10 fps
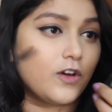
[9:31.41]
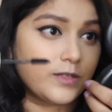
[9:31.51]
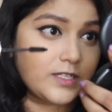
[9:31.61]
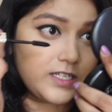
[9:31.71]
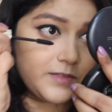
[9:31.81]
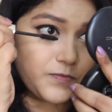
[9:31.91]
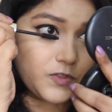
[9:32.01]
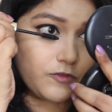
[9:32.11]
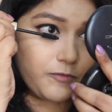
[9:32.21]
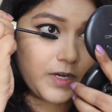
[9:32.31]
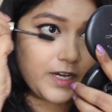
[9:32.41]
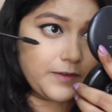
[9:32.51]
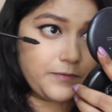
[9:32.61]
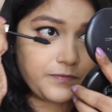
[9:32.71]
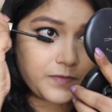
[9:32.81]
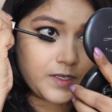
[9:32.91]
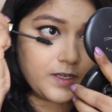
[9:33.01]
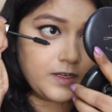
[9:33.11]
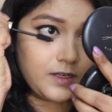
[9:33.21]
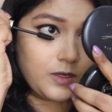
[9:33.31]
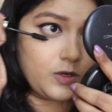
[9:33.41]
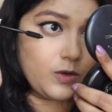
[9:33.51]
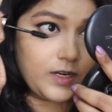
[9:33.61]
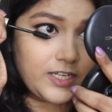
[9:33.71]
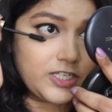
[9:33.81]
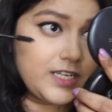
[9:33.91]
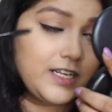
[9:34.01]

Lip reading: on the tips of my lash